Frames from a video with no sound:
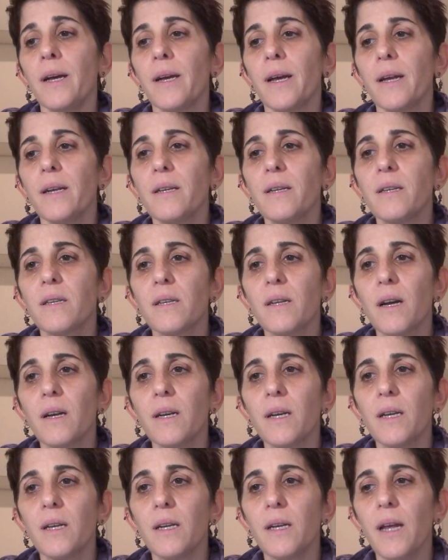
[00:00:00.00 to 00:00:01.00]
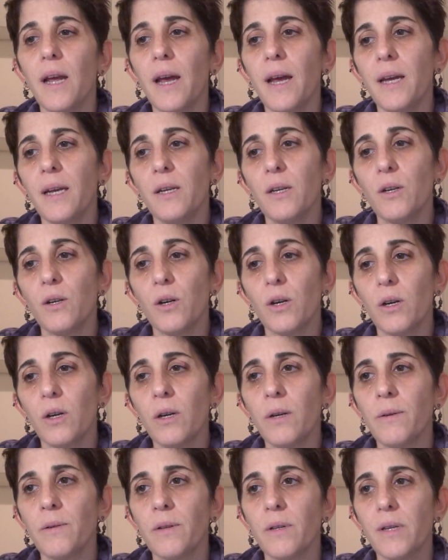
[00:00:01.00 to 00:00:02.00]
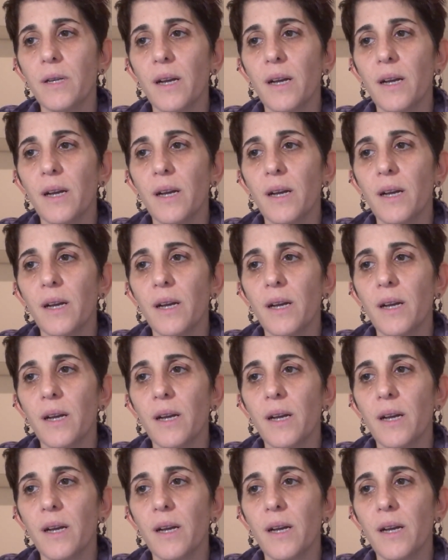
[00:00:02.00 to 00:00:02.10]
getting stuck in anger.